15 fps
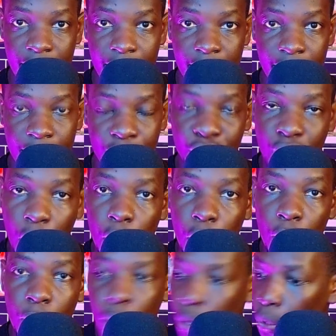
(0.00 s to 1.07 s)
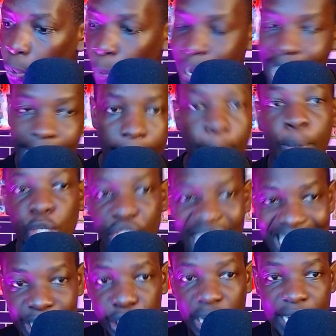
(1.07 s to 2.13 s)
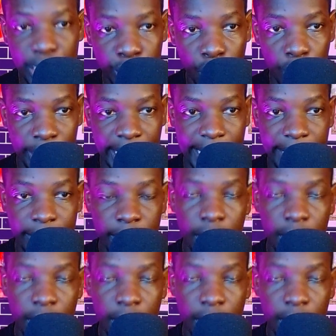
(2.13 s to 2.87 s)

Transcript: So we are potentially talking